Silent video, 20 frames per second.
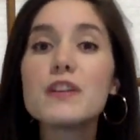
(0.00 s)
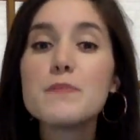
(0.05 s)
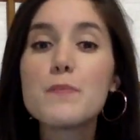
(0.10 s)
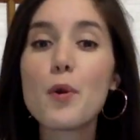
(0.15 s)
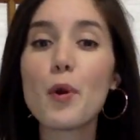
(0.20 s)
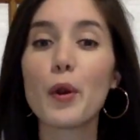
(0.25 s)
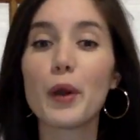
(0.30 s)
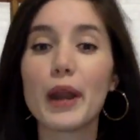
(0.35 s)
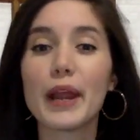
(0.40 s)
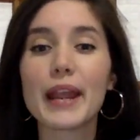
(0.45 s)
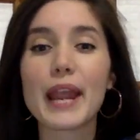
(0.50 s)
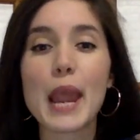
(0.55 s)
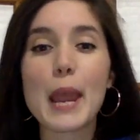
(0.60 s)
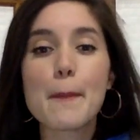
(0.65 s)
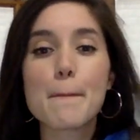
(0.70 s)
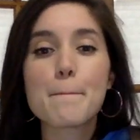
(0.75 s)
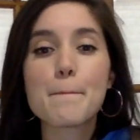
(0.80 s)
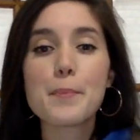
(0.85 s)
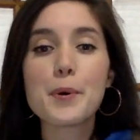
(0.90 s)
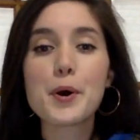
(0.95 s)
morning
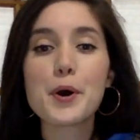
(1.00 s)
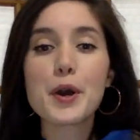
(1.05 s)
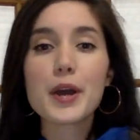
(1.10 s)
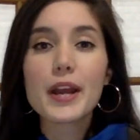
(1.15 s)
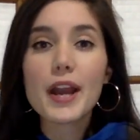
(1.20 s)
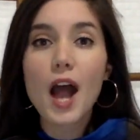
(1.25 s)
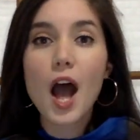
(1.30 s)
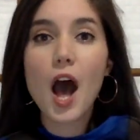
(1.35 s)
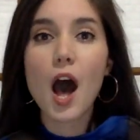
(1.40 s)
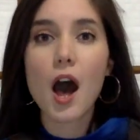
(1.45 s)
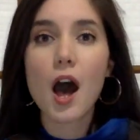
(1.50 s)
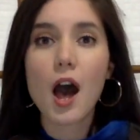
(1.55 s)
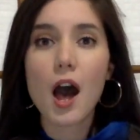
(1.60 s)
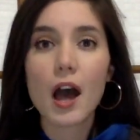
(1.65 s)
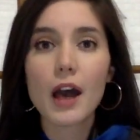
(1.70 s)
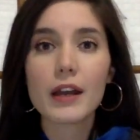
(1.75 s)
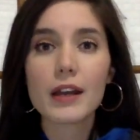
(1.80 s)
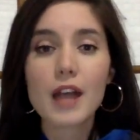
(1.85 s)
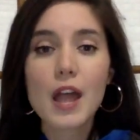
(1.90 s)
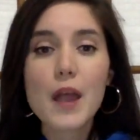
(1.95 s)
and put
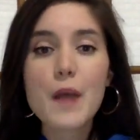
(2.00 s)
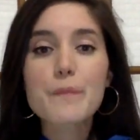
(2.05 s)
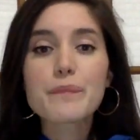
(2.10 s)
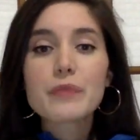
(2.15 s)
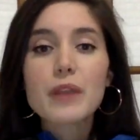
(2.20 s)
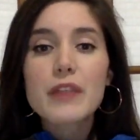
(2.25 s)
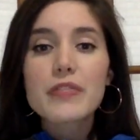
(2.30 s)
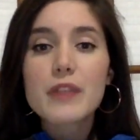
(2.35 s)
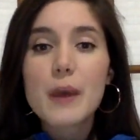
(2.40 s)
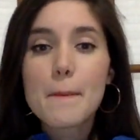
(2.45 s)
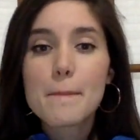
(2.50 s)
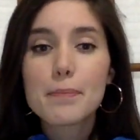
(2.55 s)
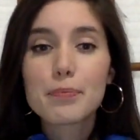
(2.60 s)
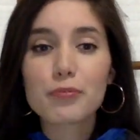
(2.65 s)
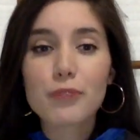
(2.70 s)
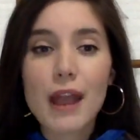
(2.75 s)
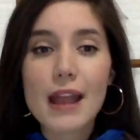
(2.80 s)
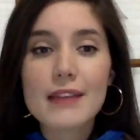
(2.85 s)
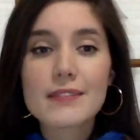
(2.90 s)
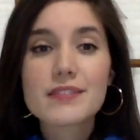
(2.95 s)
on the
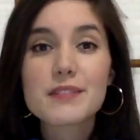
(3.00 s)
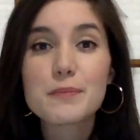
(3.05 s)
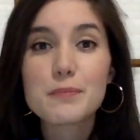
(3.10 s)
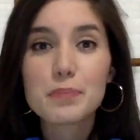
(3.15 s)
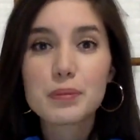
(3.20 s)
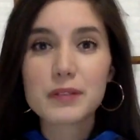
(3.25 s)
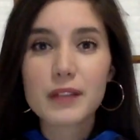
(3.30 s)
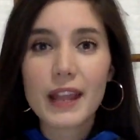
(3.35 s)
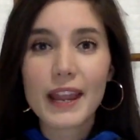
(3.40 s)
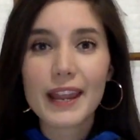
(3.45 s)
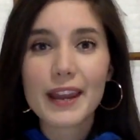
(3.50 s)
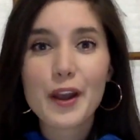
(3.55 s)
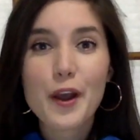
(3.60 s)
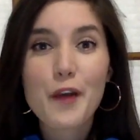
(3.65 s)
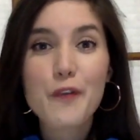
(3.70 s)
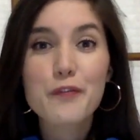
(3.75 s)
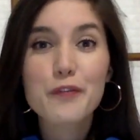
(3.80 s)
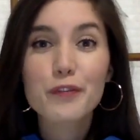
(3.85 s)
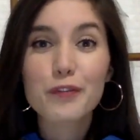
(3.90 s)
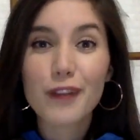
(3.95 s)
breastplate
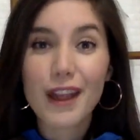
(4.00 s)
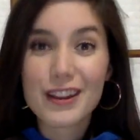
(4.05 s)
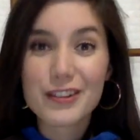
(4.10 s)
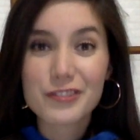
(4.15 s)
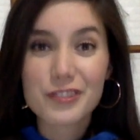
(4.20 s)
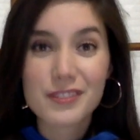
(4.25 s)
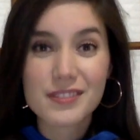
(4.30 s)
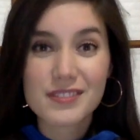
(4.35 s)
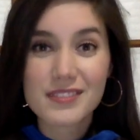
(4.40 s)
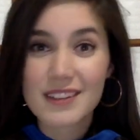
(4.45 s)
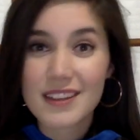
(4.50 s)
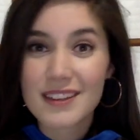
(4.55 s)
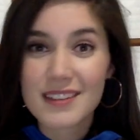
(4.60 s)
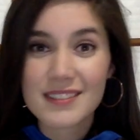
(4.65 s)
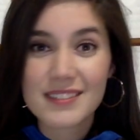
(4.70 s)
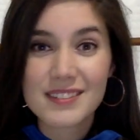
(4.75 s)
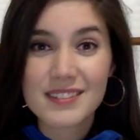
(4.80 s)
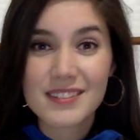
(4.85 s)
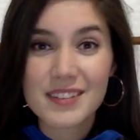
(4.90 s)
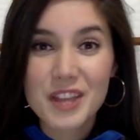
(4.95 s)
of
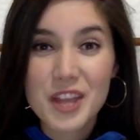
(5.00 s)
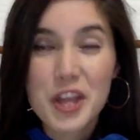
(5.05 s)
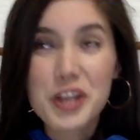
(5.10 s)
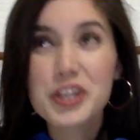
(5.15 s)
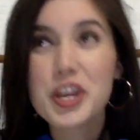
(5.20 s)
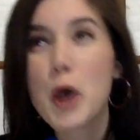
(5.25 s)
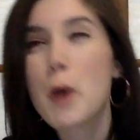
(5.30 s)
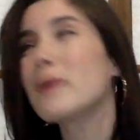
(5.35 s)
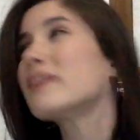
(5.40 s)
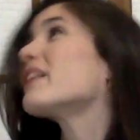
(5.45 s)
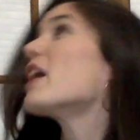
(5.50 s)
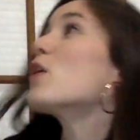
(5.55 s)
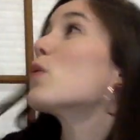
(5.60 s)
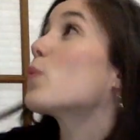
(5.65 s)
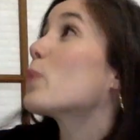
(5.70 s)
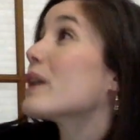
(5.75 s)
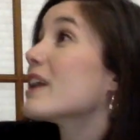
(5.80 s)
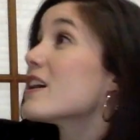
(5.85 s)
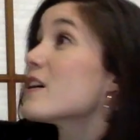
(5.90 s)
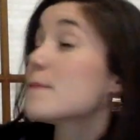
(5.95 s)
righteousness, knowing that
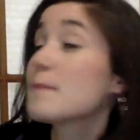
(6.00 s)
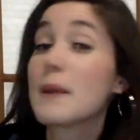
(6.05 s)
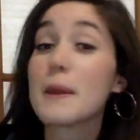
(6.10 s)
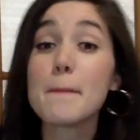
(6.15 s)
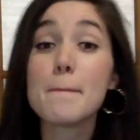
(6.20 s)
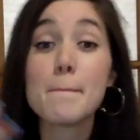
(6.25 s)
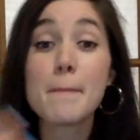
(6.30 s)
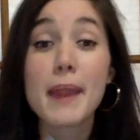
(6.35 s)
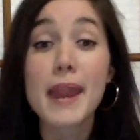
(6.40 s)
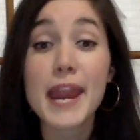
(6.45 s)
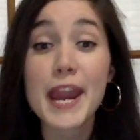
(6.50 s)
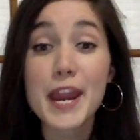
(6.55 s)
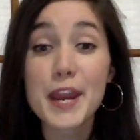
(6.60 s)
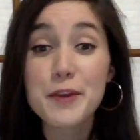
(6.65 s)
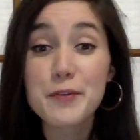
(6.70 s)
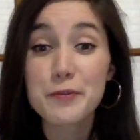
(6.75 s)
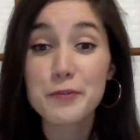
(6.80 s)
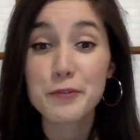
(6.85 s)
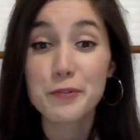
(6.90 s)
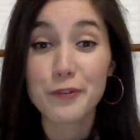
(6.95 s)
we have been
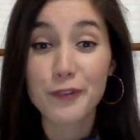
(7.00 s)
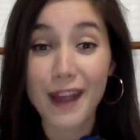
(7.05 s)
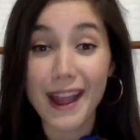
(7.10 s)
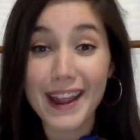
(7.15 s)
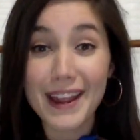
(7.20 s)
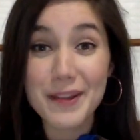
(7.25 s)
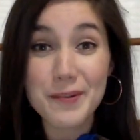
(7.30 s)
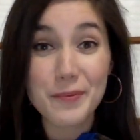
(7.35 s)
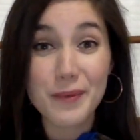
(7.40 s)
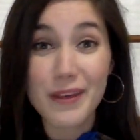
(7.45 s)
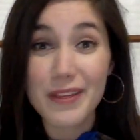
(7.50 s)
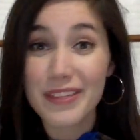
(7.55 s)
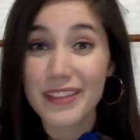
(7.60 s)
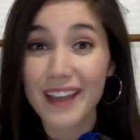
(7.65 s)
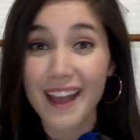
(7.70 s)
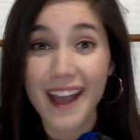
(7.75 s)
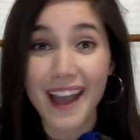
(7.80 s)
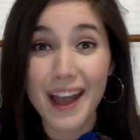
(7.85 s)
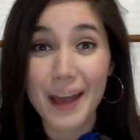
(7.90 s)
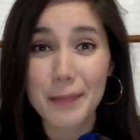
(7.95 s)
made right with
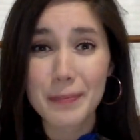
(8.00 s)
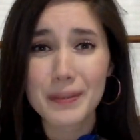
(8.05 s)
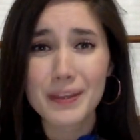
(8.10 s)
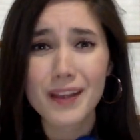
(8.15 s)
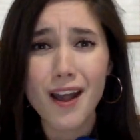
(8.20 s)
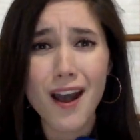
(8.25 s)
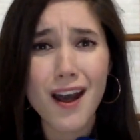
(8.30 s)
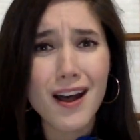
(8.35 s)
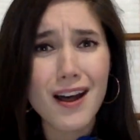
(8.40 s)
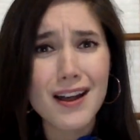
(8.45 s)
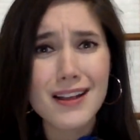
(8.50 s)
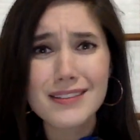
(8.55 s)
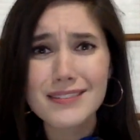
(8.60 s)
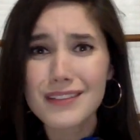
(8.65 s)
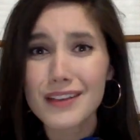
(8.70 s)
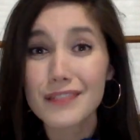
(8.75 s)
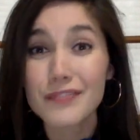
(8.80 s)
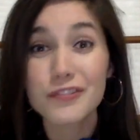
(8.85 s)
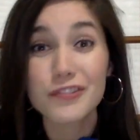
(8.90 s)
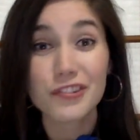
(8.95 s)
God because
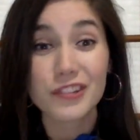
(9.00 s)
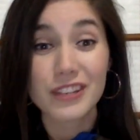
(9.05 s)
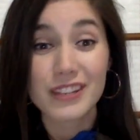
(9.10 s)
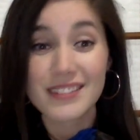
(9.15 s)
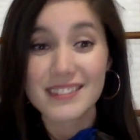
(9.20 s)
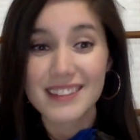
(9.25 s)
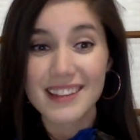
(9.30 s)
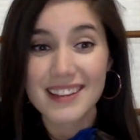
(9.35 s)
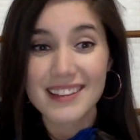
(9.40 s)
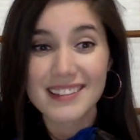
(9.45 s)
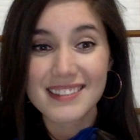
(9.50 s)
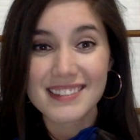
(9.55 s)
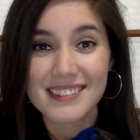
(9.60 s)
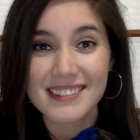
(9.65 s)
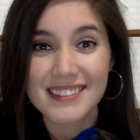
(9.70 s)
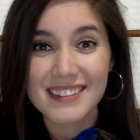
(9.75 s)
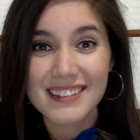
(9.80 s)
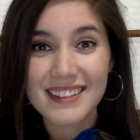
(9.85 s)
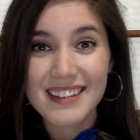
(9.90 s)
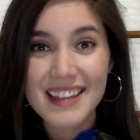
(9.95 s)
of Jesus,
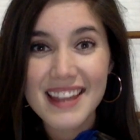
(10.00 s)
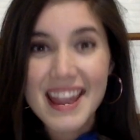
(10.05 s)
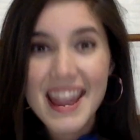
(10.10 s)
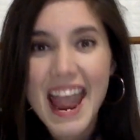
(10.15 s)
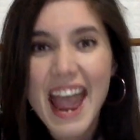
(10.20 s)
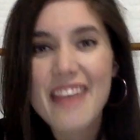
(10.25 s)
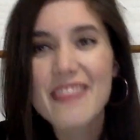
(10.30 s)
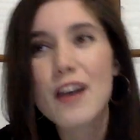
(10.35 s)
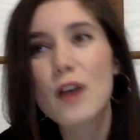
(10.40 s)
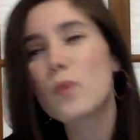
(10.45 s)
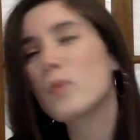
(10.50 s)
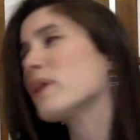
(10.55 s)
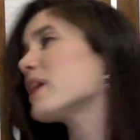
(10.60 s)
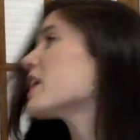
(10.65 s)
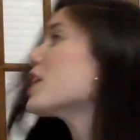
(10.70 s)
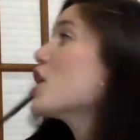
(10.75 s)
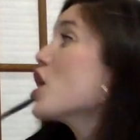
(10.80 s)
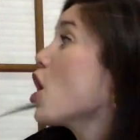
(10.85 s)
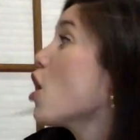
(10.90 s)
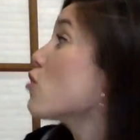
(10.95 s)
and that
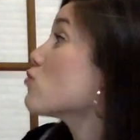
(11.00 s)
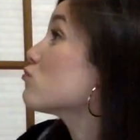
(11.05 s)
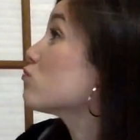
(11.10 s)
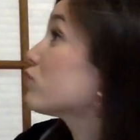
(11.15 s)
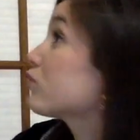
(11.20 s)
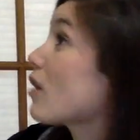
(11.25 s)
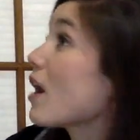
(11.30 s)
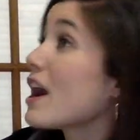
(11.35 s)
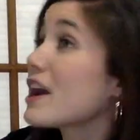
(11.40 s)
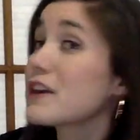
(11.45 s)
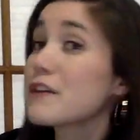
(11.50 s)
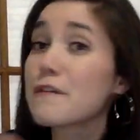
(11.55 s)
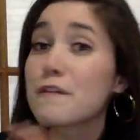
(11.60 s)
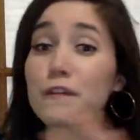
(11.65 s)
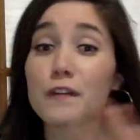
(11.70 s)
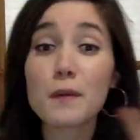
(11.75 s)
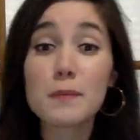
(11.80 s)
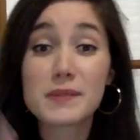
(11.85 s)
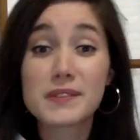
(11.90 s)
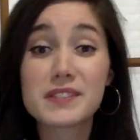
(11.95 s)
we run
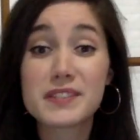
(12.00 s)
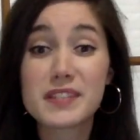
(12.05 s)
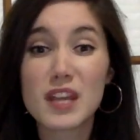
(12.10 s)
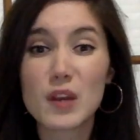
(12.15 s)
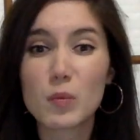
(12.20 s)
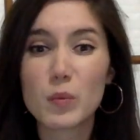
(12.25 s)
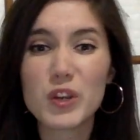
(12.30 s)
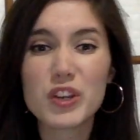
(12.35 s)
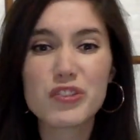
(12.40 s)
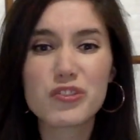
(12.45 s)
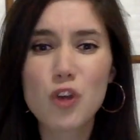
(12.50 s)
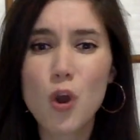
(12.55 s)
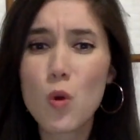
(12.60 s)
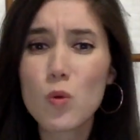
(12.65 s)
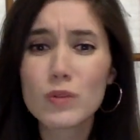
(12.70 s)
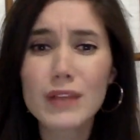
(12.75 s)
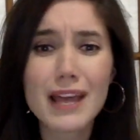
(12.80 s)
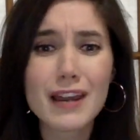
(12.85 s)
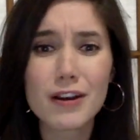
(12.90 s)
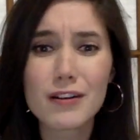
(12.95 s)
from sin. We don't
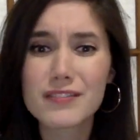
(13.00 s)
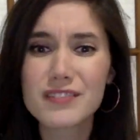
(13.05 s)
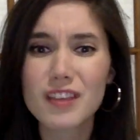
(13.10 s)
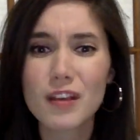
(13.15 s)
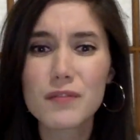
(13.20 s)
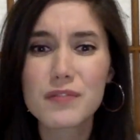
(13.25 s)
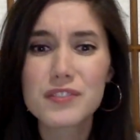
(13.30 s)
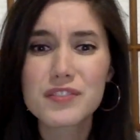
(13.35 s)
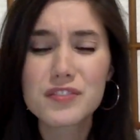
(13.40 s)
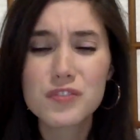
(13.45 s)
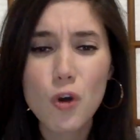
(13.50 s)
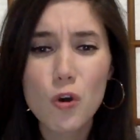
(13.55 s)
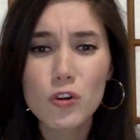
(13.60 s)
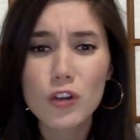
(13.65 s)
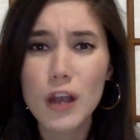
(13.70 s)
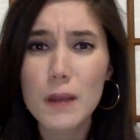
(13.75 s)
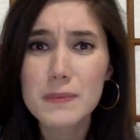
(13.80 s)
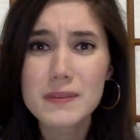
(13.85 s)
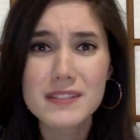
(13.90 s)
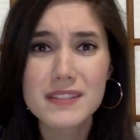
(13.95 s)
let ourselves soak
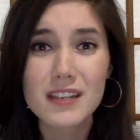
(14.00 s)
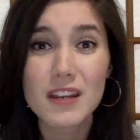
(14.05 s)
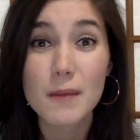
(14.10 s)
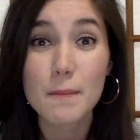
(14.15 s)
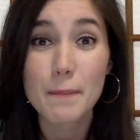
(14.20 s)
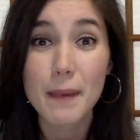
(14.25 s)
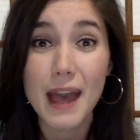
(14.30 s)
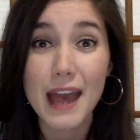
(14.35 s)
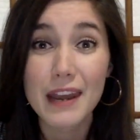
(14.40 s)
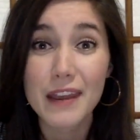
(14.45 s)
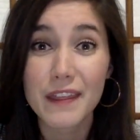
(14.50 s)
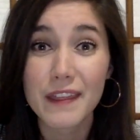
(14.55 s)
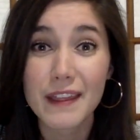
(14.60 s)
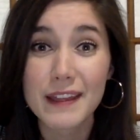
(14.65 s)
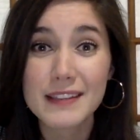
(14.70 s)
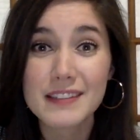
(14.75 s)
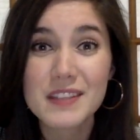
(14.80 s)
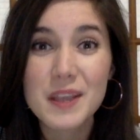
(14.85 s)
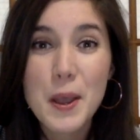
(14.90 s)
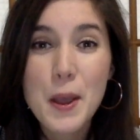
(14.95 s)
up sin and bad things,